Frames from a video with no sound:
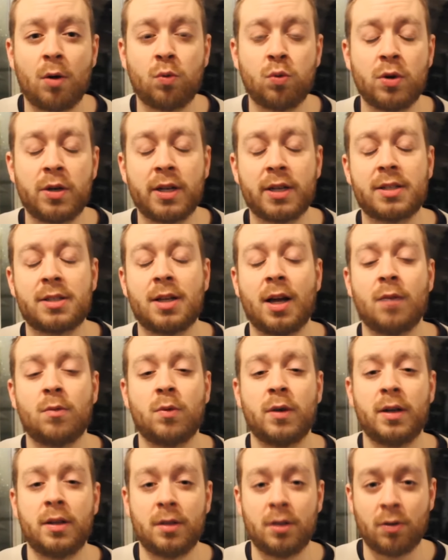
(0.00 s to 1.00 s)
I would
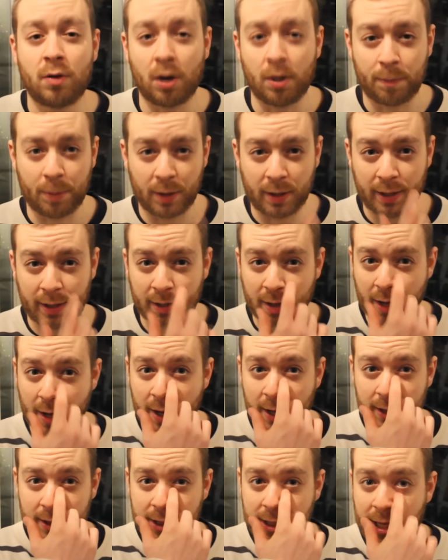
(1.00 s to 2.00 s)
accept winning the Europa League
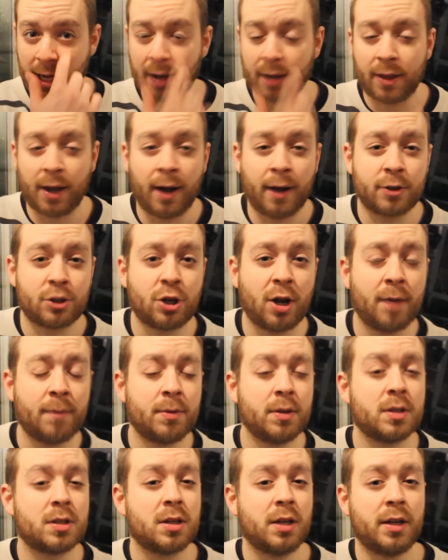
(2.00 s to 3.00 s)
to get that
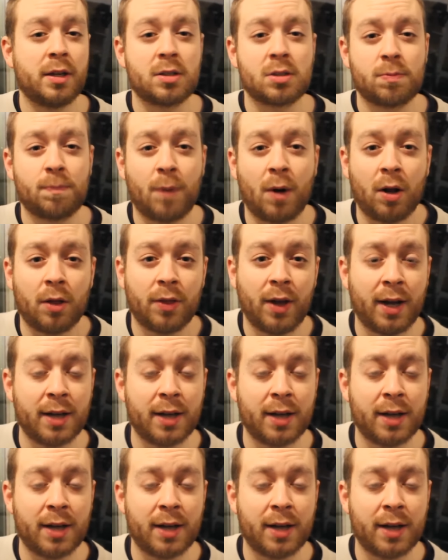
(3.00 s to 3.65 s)
Champions League spot.